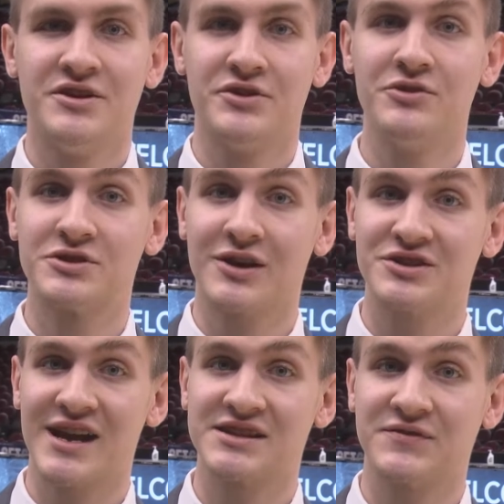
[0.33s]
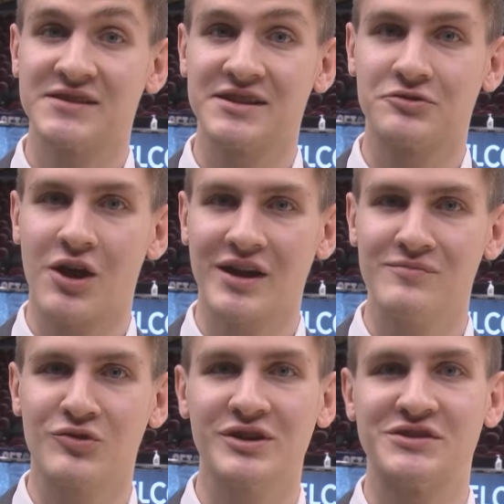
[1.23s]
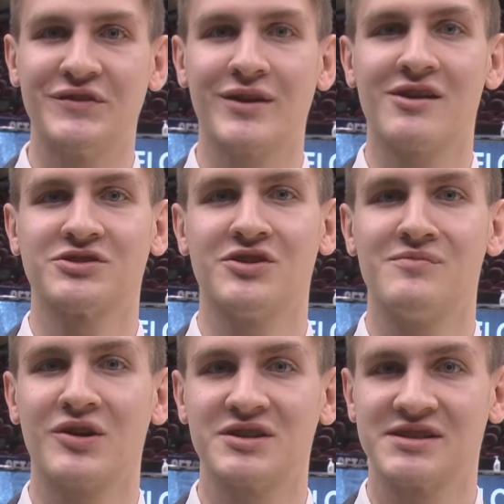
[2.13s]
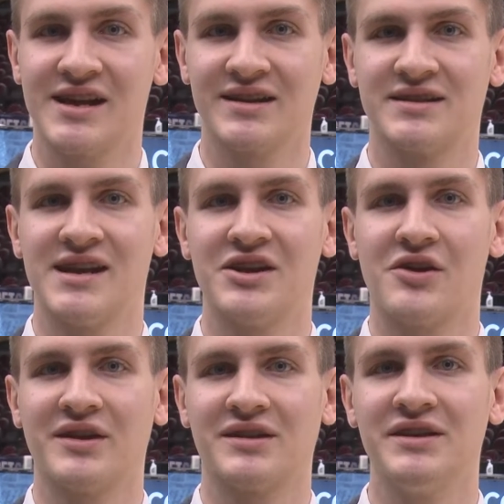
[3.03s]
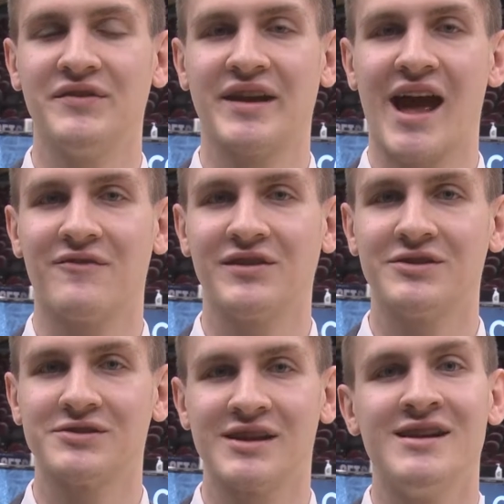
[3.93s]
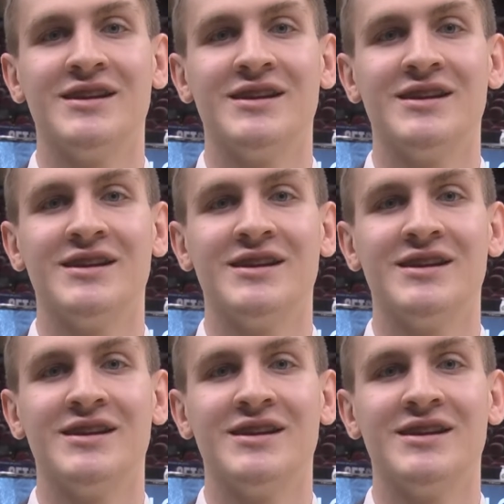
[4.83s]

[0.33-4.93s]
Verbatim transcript: The Utah Jazz visited Rocket Mortgage Fieldhouse on March 2nd to take on the Cleveland Cavaliers.